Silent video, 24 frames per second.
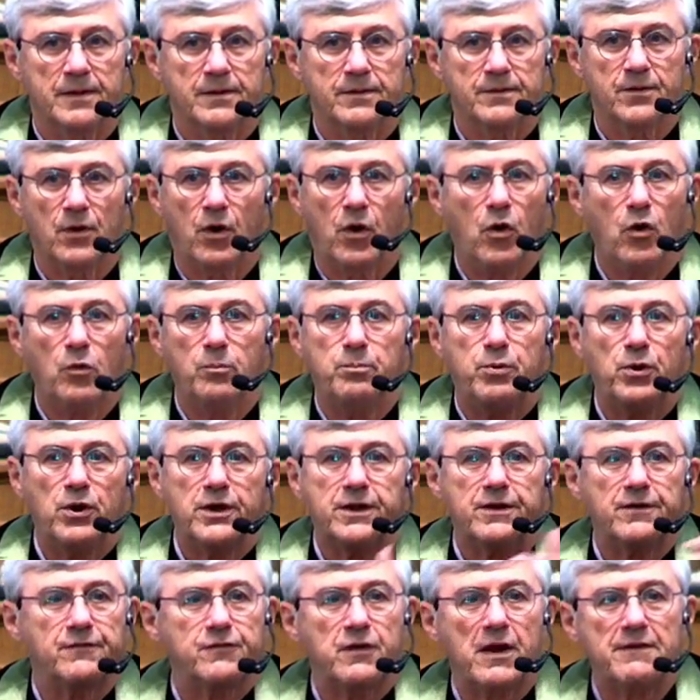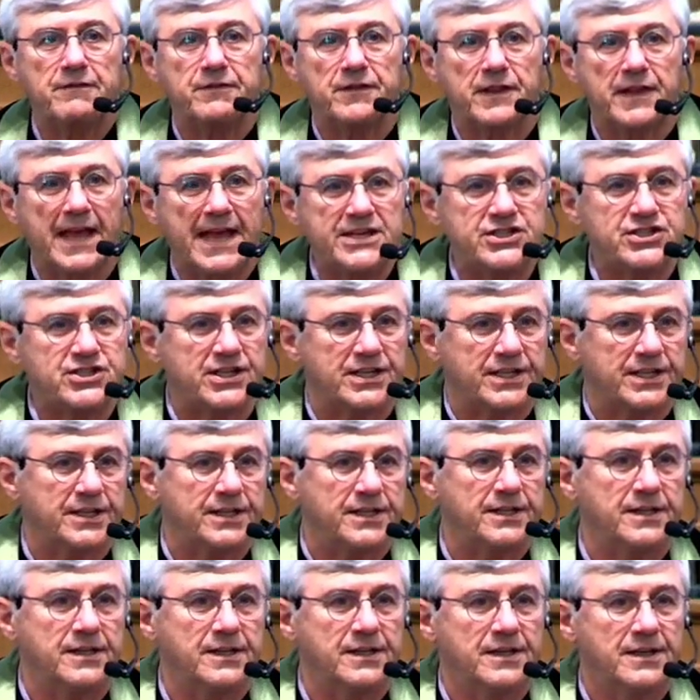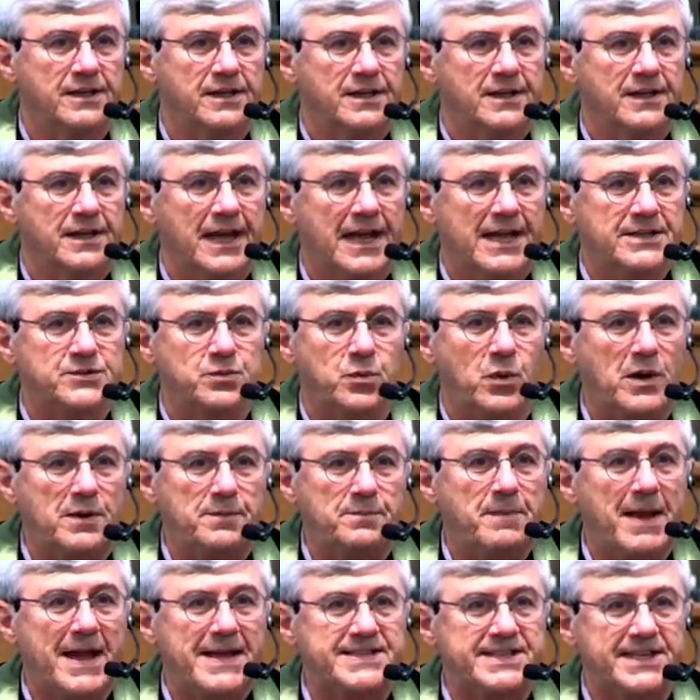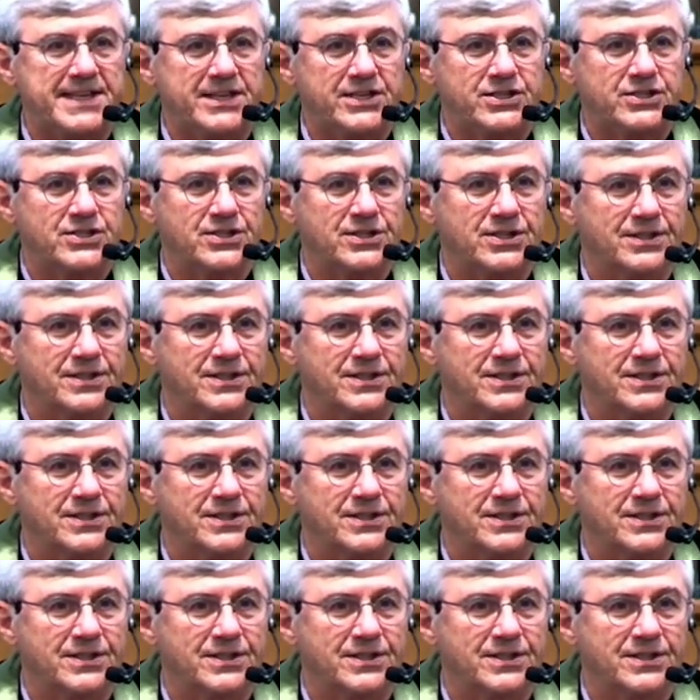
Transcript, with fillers: The whole book of Revelation has one message